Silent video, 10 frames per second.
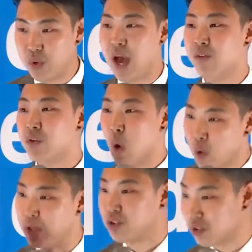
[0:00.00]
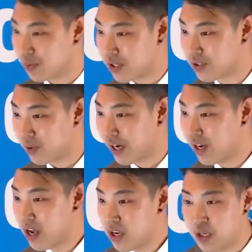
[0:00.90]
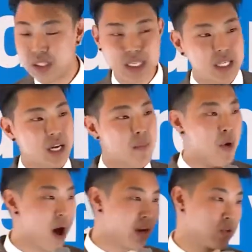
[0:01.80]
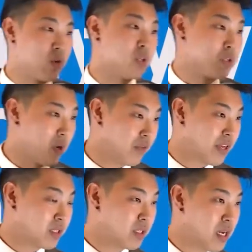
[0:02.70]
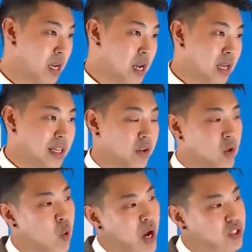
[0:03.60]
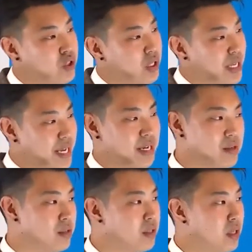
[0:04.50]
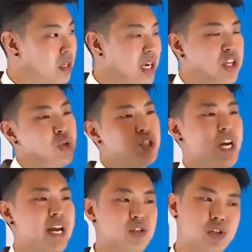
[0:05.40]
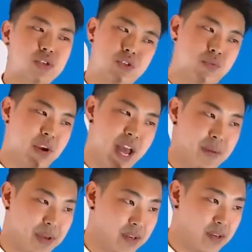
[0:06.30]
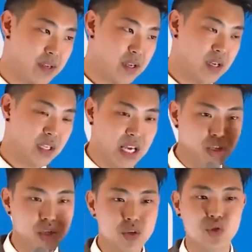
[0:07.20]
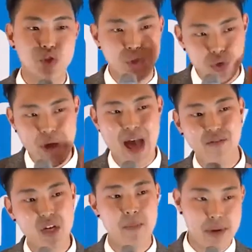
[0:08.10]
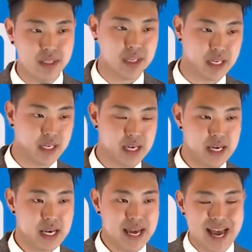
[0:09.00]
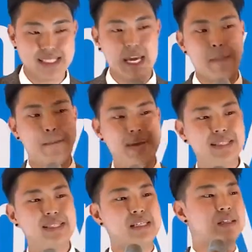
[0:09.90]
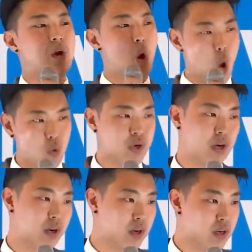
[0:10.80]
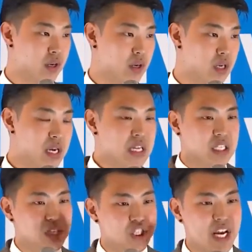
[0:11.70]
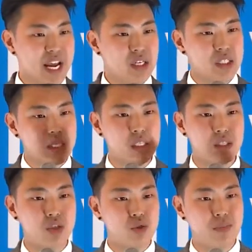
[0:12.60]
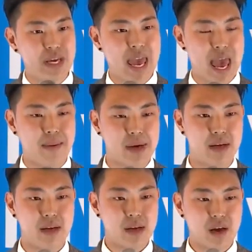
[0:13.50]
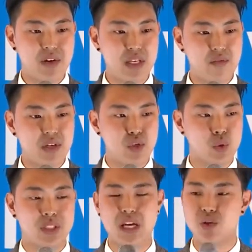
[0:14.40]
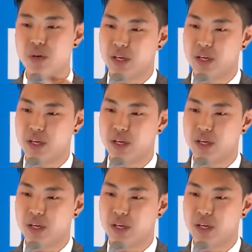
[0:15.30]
you have no consumers, right? You're selling a product or a service. Now the question is, can you change consumer habit? Do you have the ability as a business owner to change the consuming habit of individuals that you